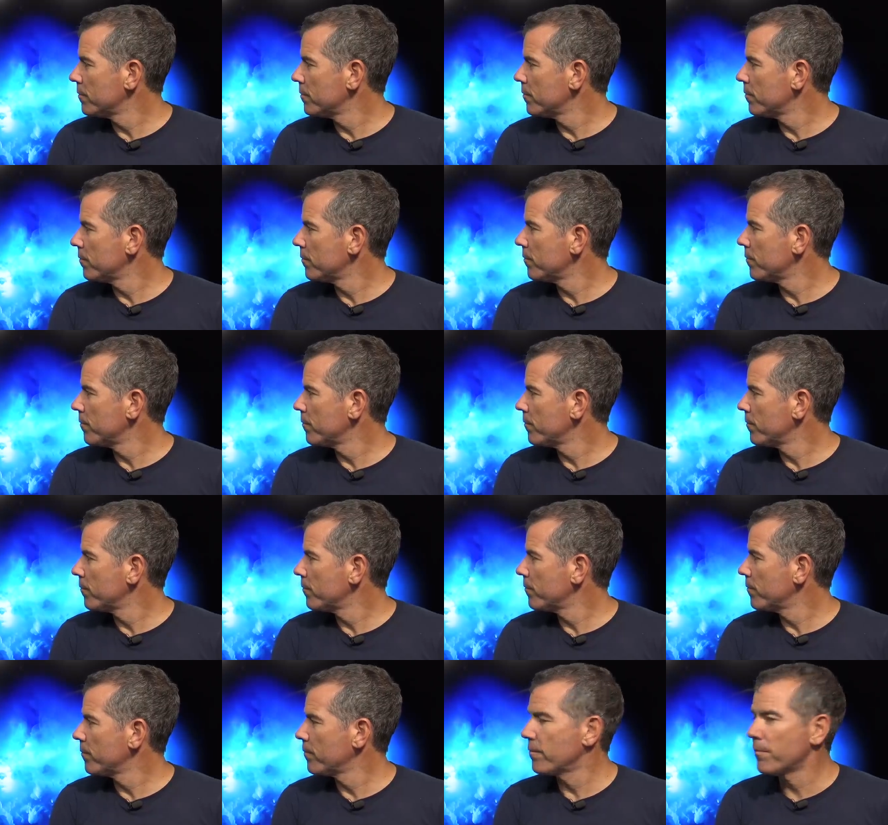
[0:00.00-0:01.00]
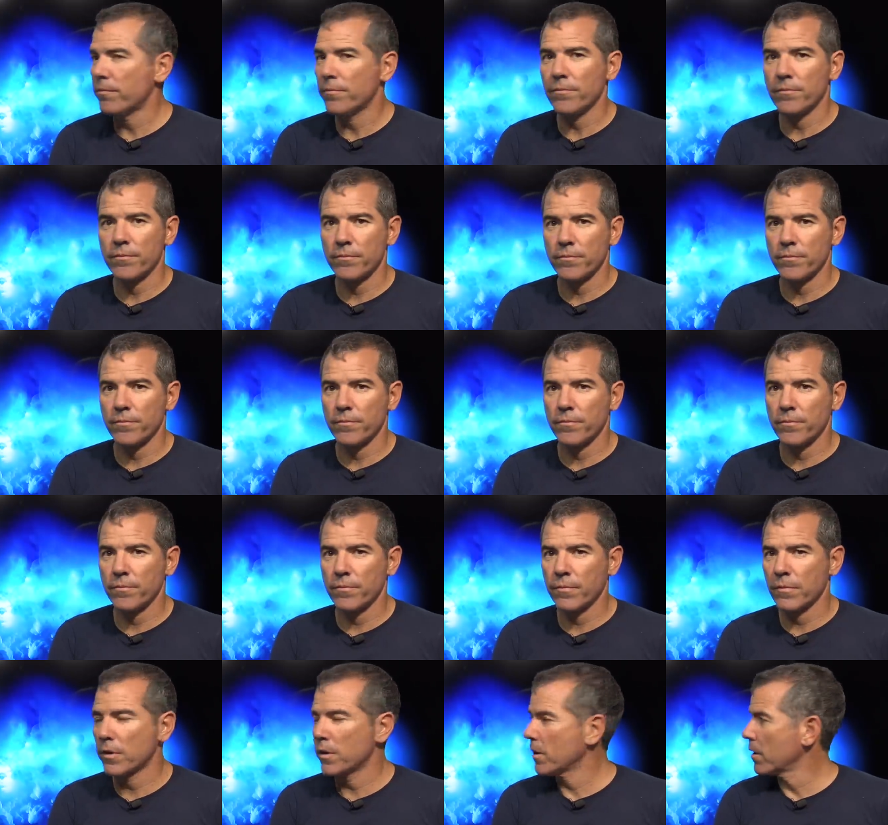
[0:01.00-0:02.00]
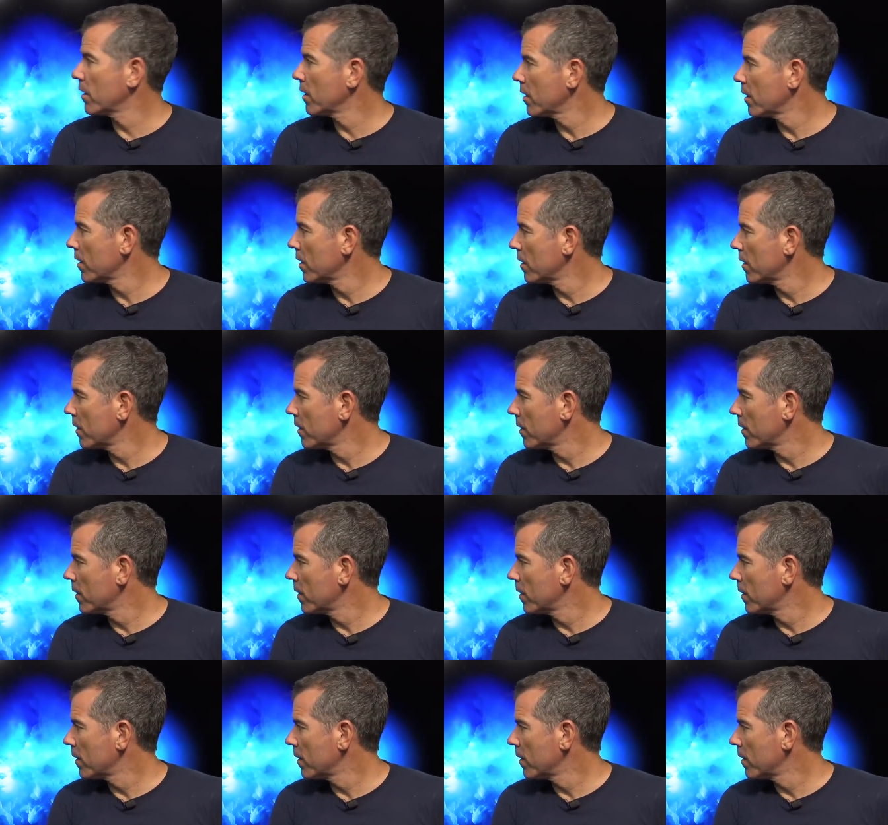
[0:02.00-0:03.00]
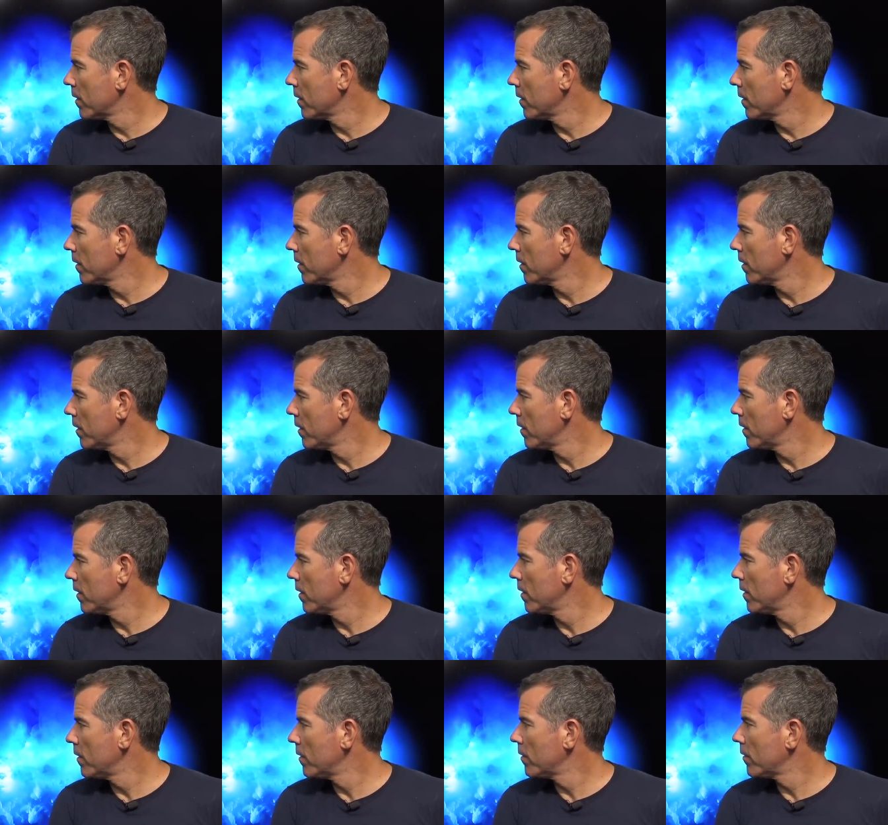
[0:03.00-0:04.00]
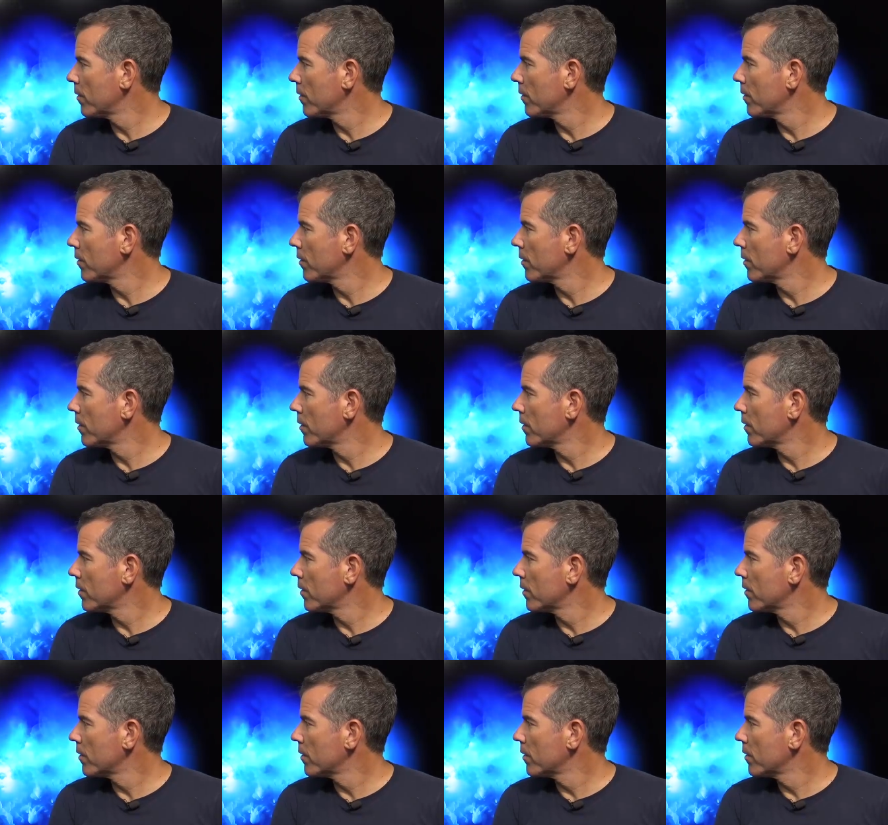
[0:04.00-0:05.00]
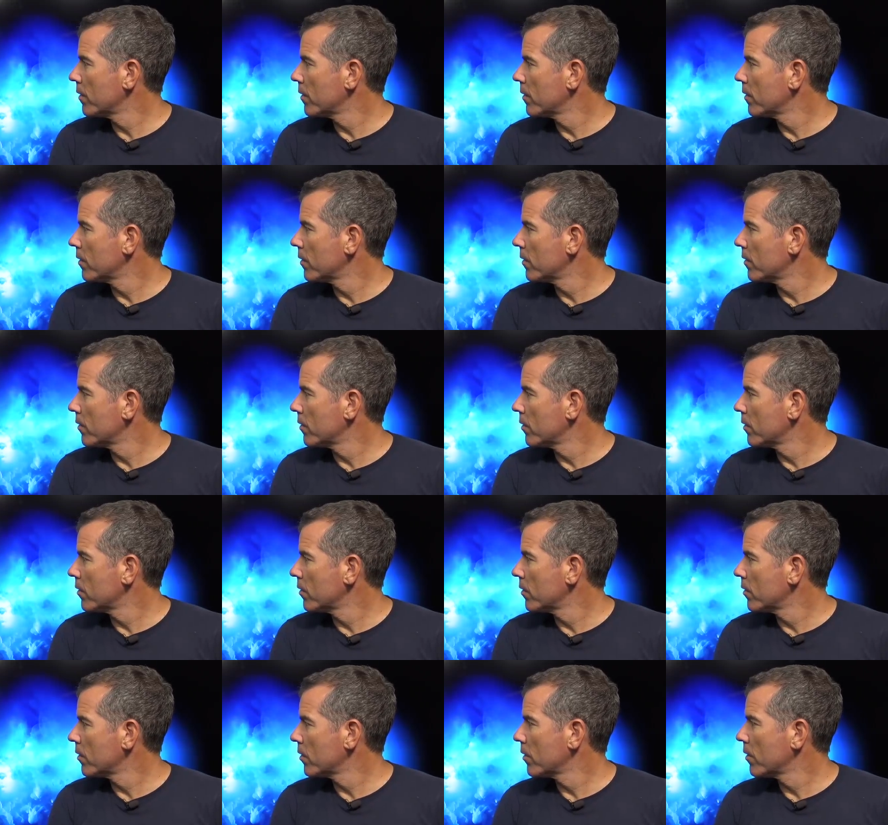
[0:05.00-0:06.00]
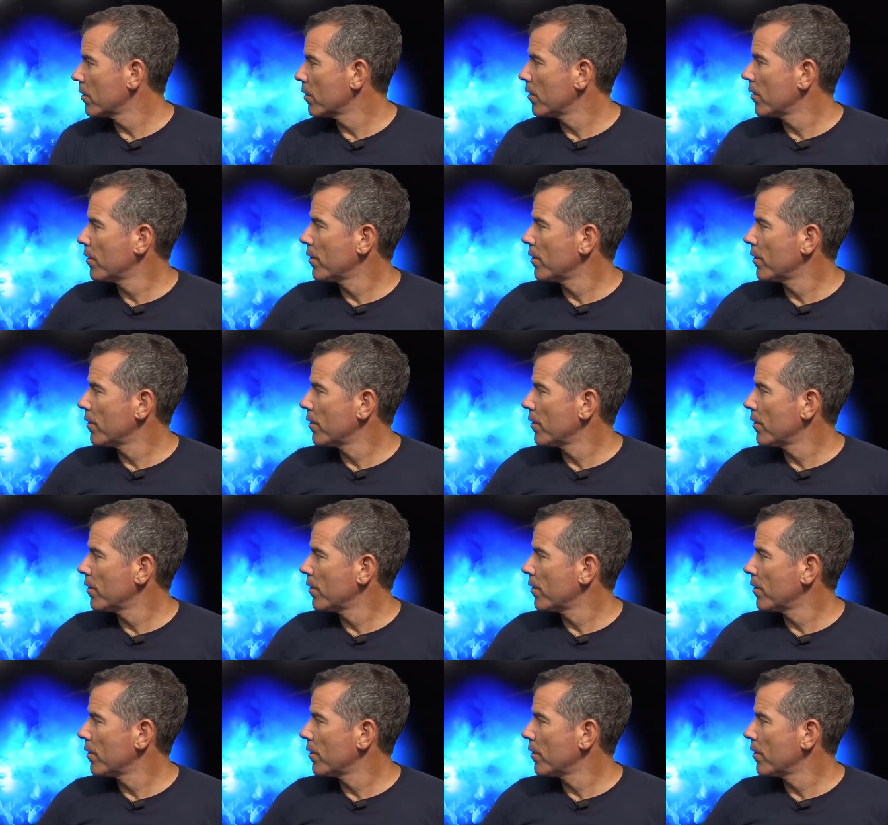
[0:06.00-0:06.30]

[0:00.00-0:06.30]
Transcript: No one is speaking in this clip.